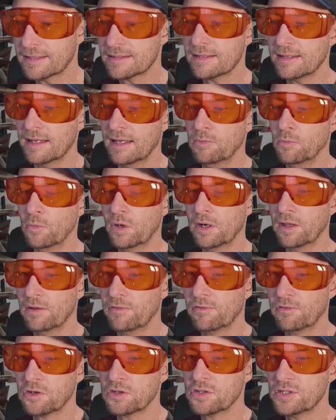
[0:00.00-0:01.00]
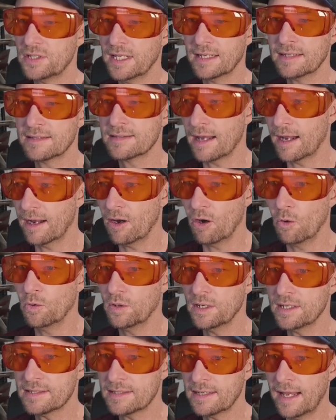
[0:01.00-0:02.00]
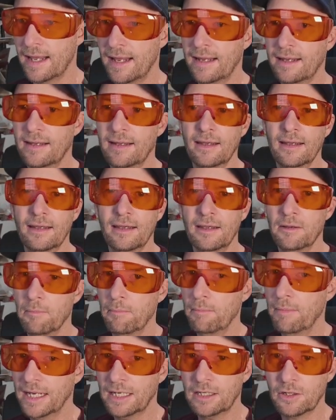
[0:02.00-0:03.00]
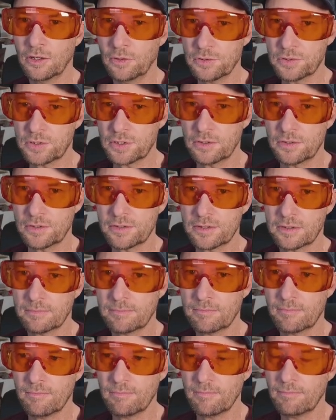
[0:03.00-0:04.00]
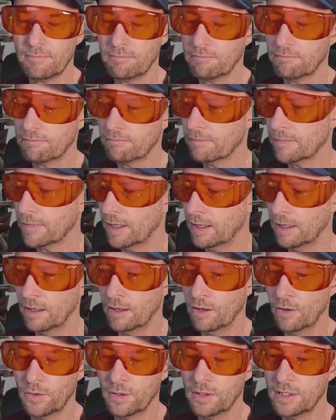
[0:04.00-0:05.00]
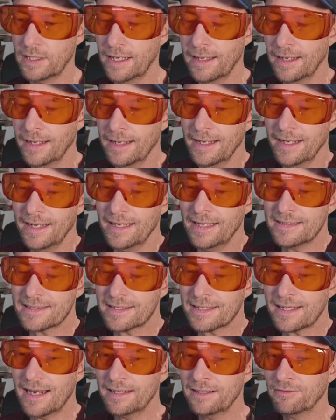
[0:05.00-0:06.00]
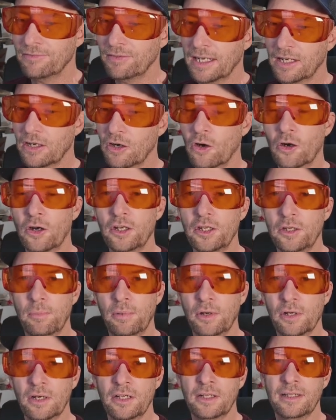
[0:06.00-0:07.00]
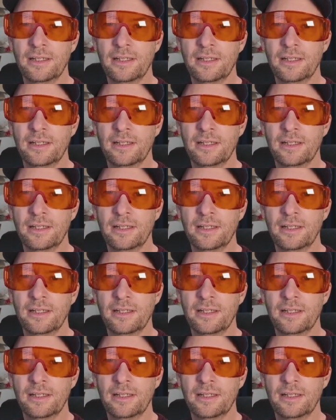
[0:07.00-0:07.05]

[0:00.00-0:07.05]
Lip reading: And one of the first things I always say, make coasters. It's kind of like art you put on the